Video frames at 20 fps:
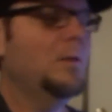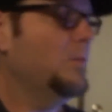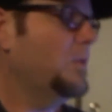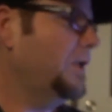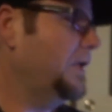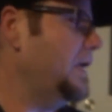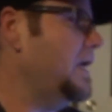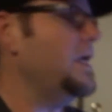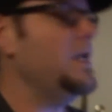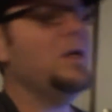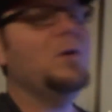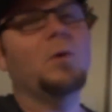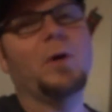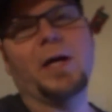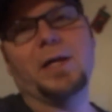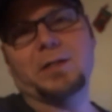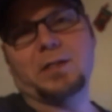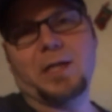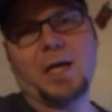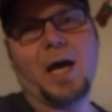But
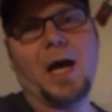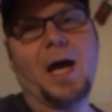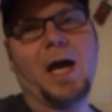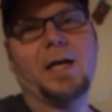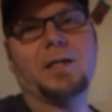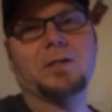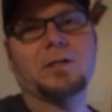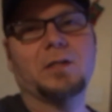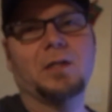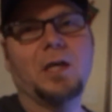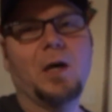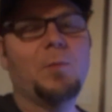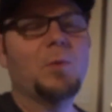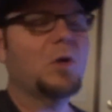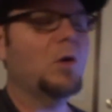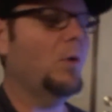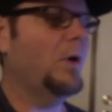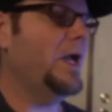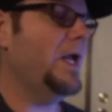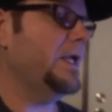anyways, guys, I'm
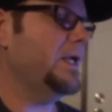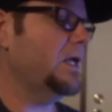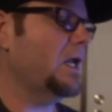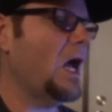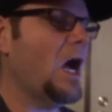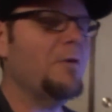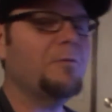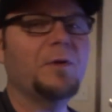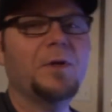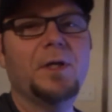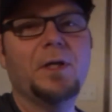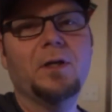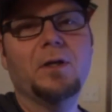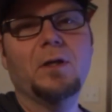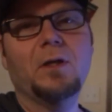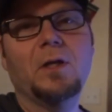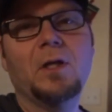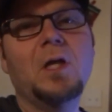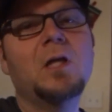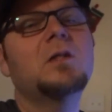going to go ahead and get off of
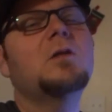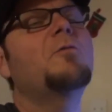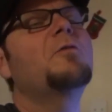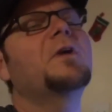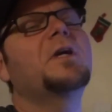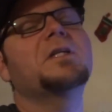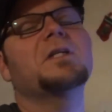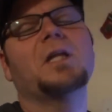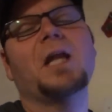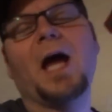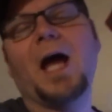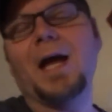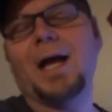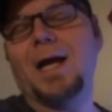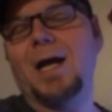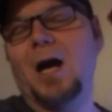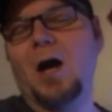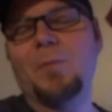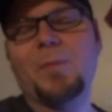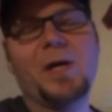here. Don't forget to like,
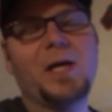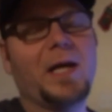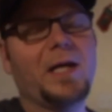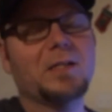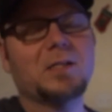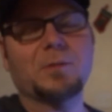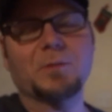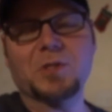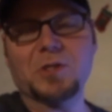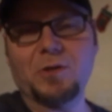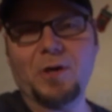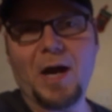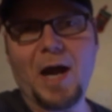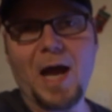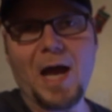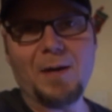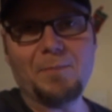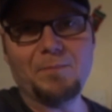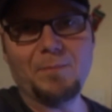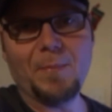comment, and
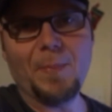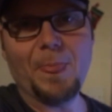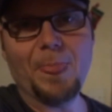subscribe.